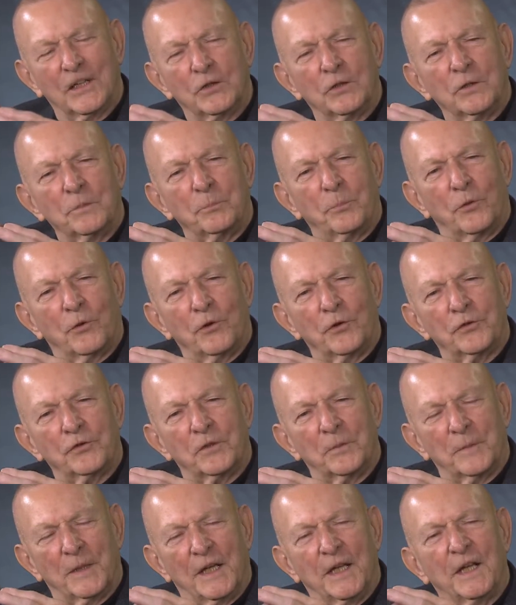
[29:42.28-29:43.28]
a good
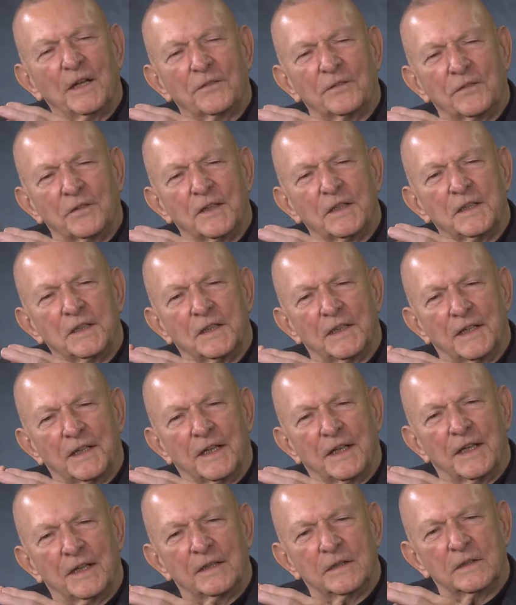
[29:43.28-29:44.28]
portion of my every
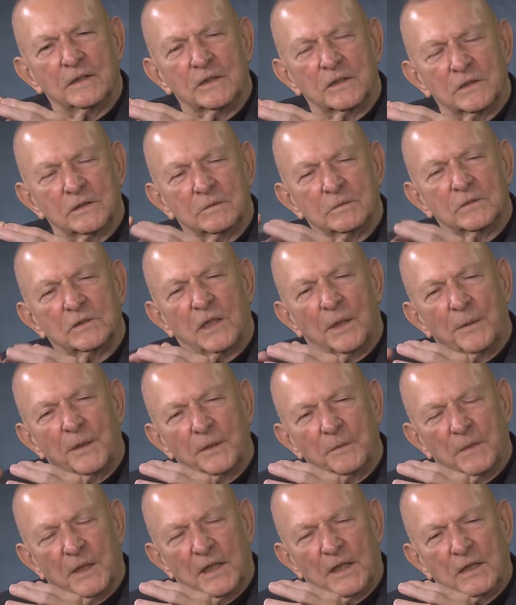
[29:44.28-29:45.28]
day
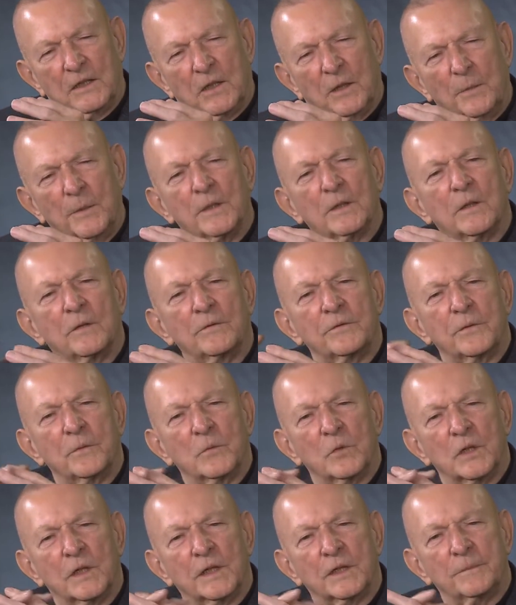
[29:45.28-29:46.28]
coming back, coming home
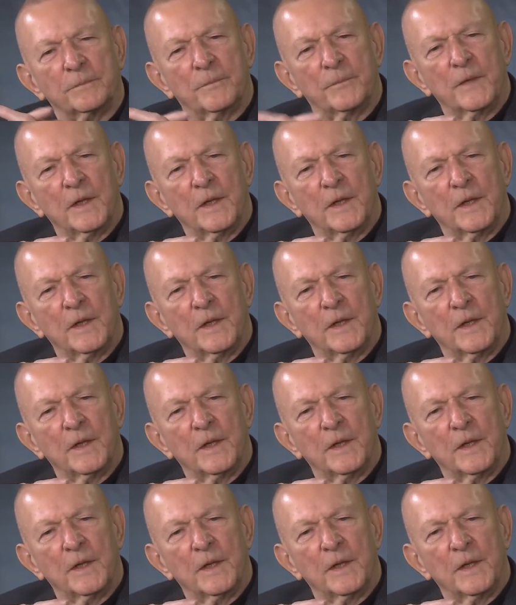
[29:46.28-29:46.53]
from work,